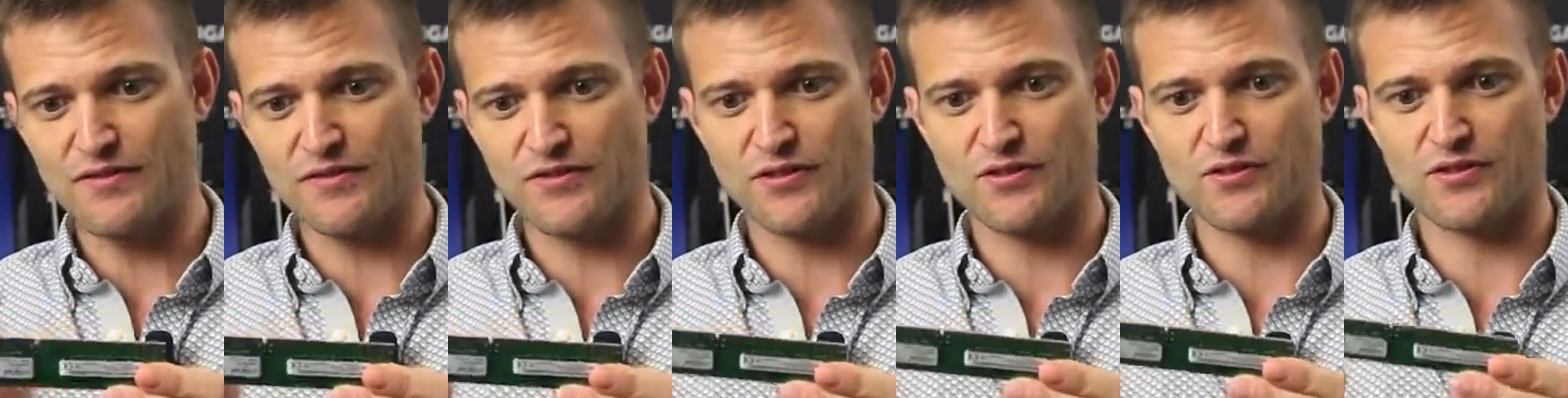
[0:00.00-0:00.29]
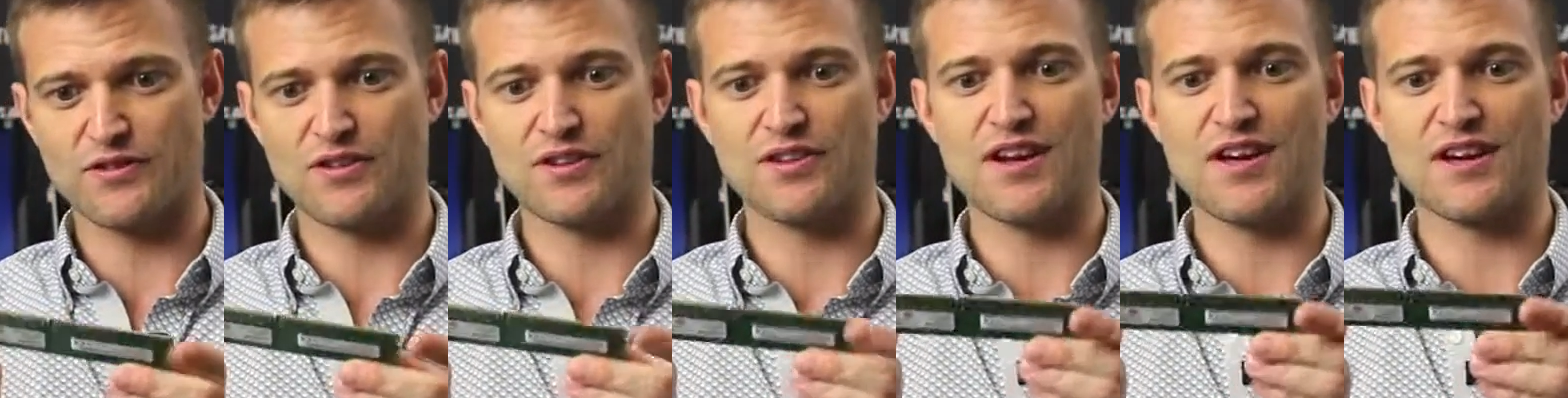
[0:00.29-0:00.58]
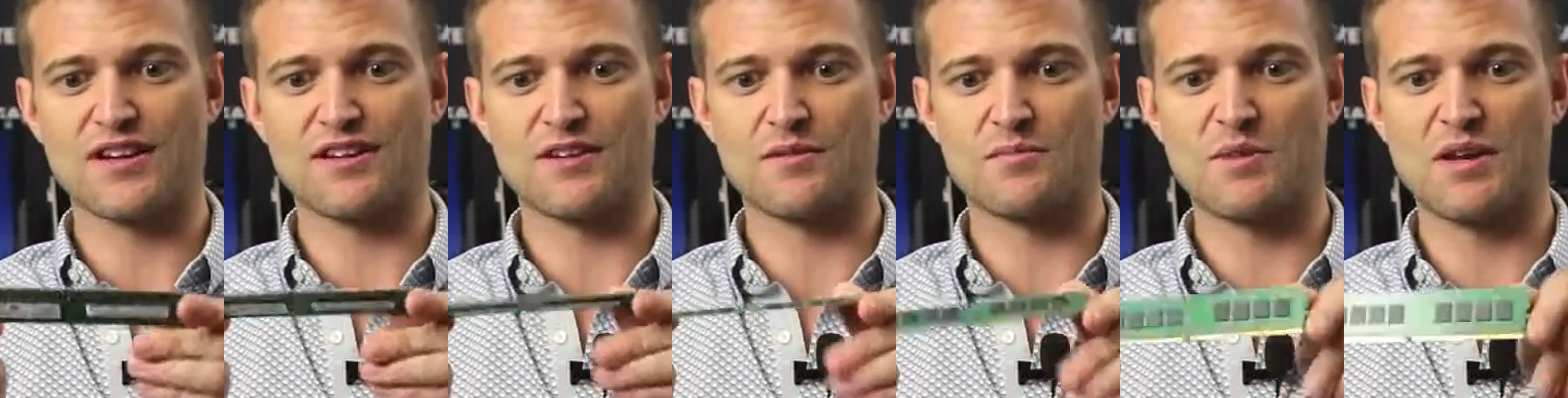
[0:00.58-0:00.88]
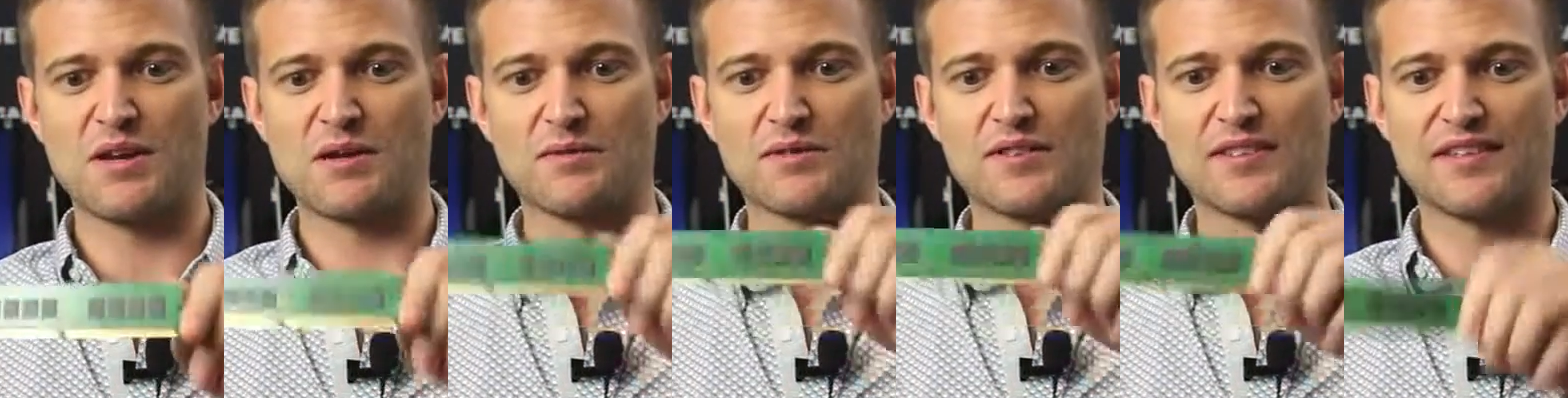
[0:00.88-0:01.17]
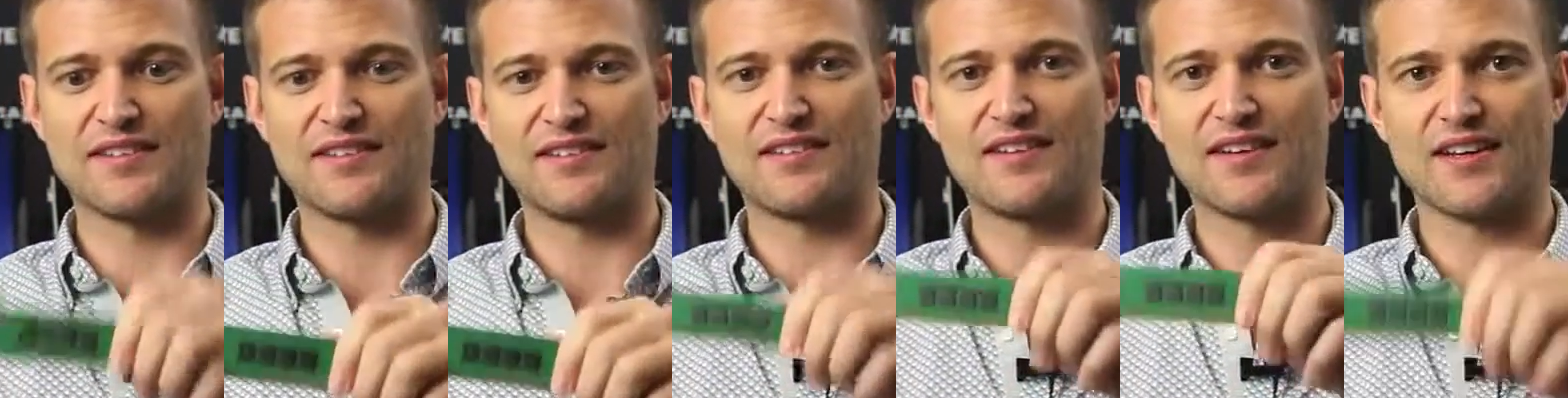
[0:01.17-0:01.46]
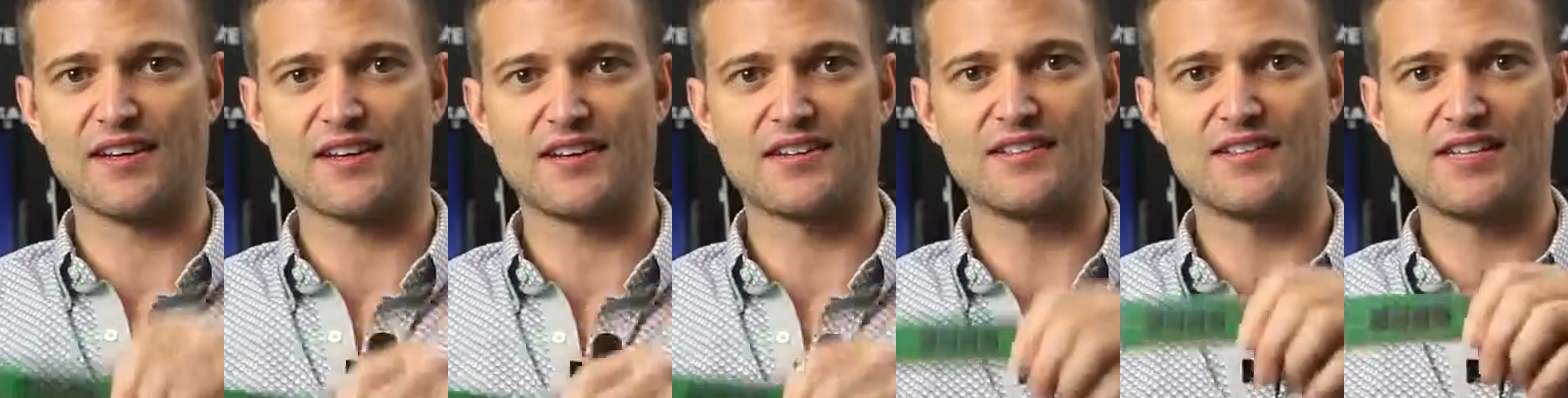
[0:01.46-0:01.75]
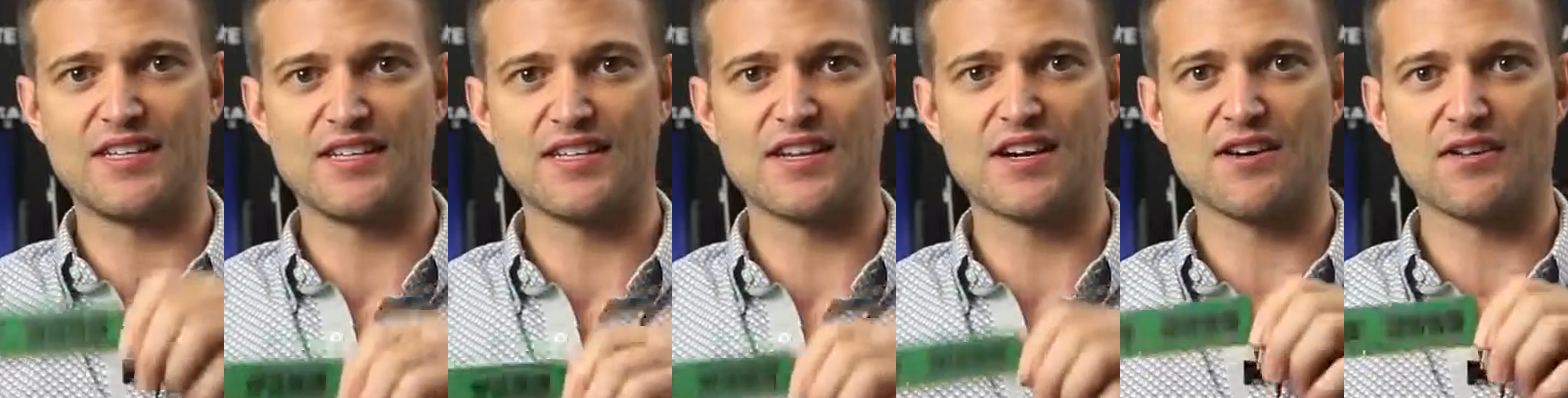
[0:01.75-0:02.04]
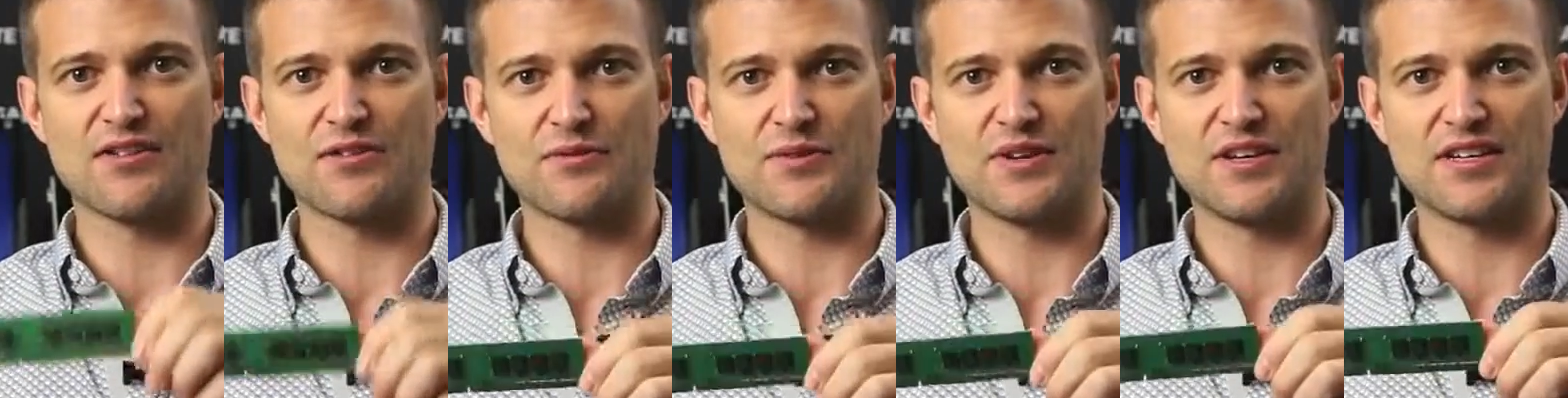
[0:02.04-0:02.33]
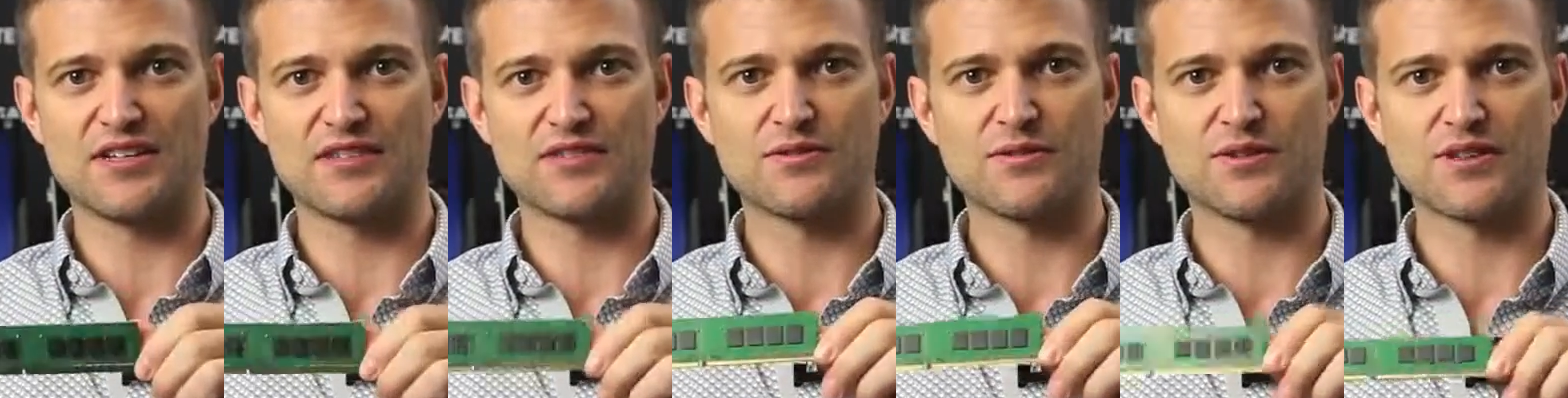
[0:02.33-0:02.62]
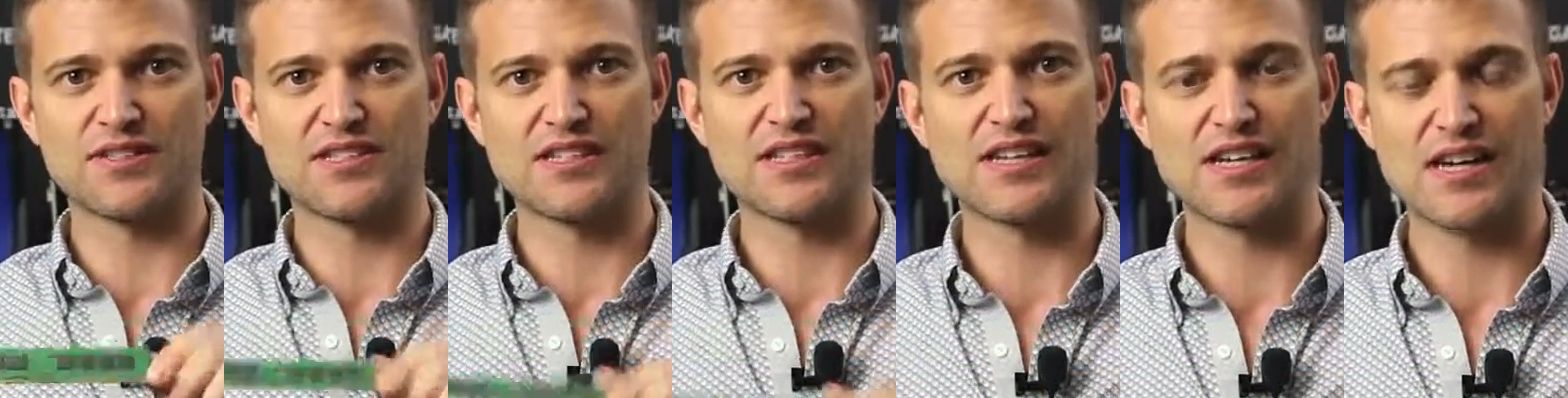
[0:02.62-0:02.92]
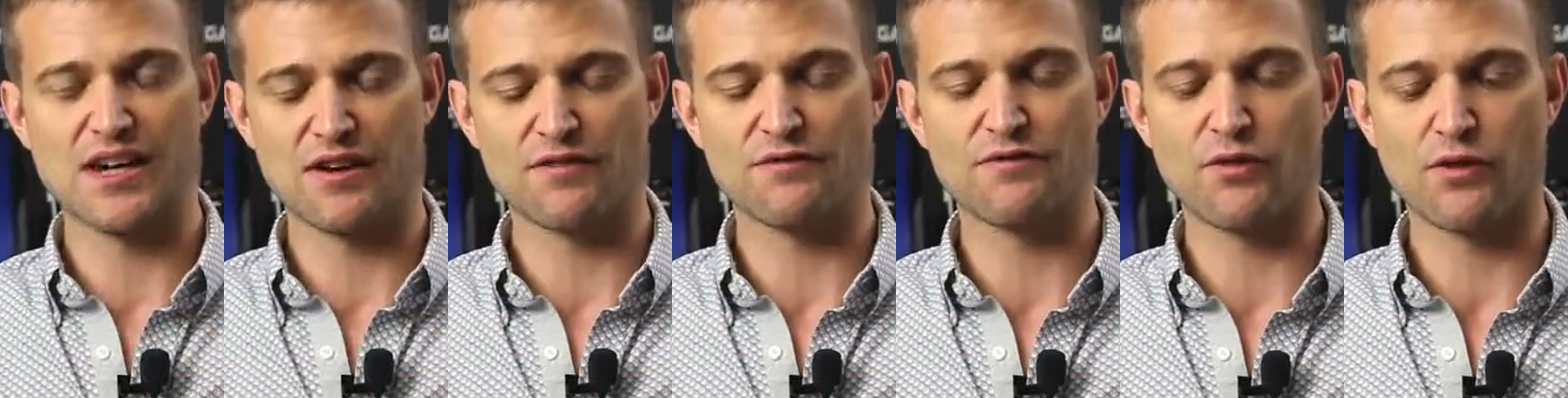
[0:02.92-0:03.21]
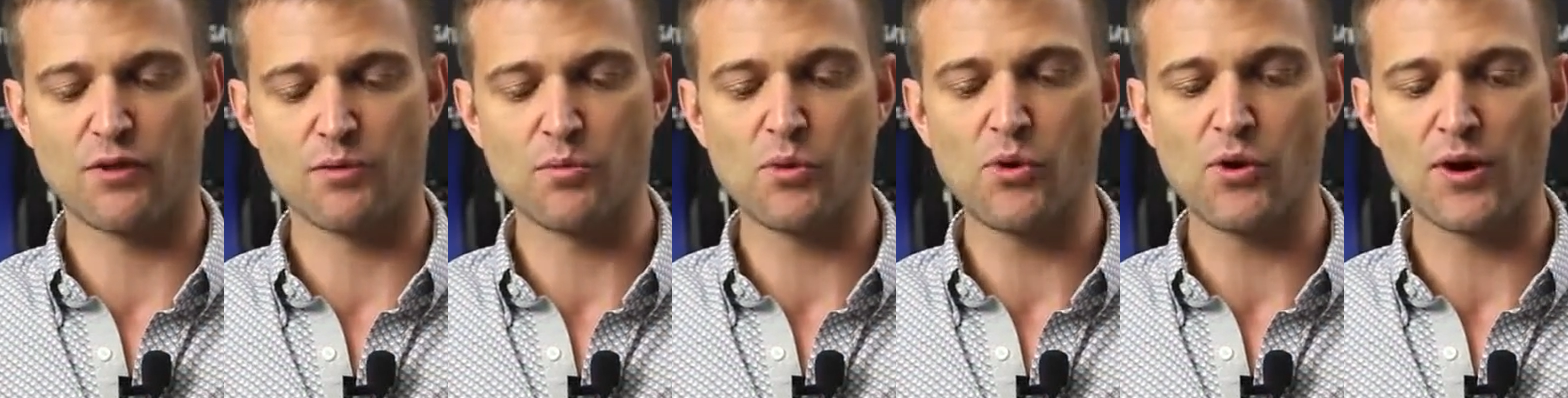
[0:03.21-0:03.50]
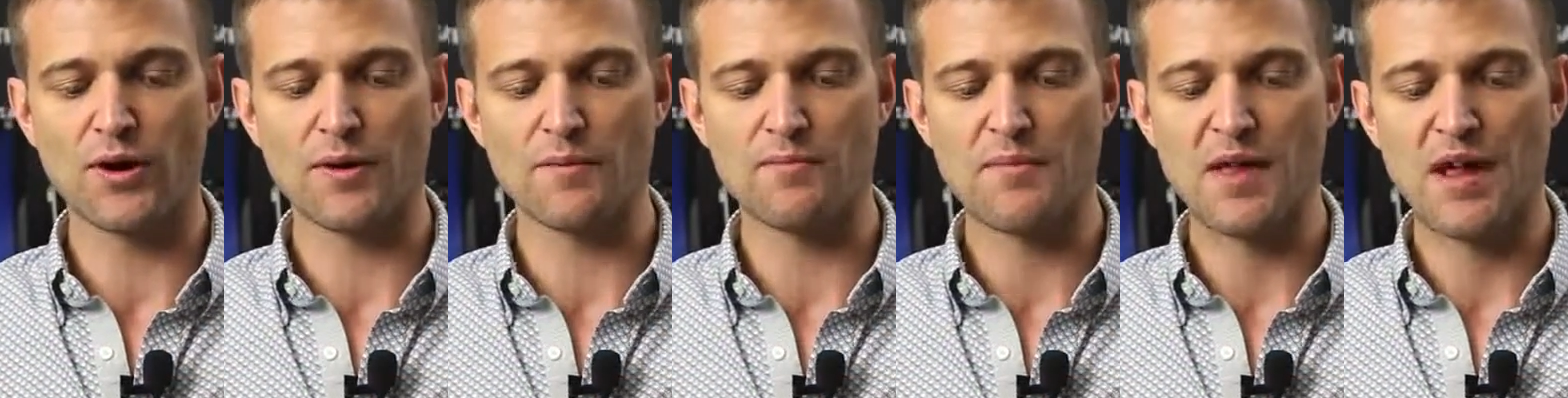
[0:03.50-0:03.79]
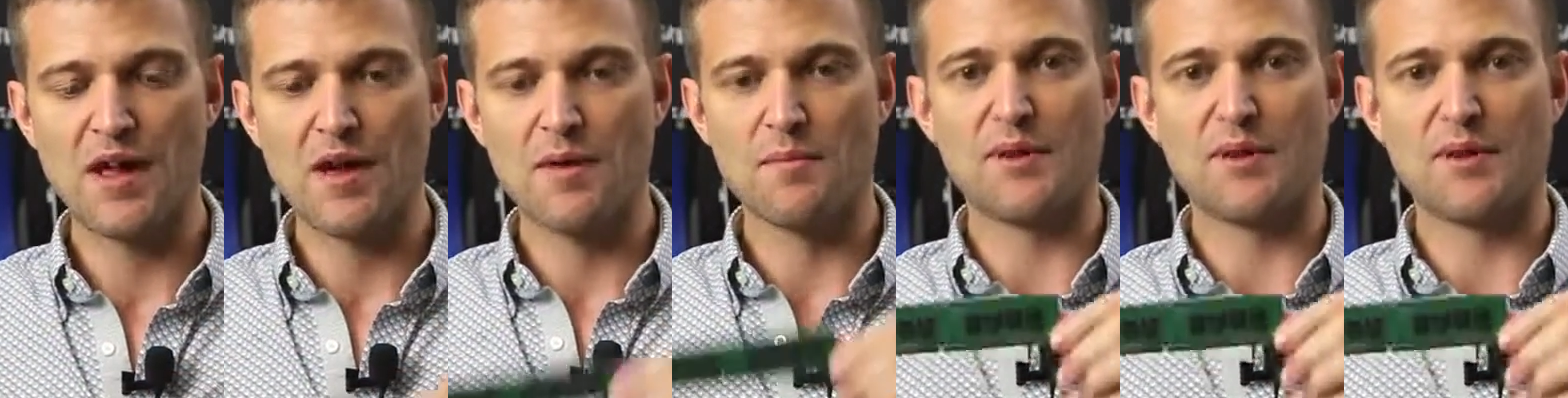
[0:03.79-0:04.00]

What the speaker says: so you're not going to be able to stick DDR3 into a DDR4 board.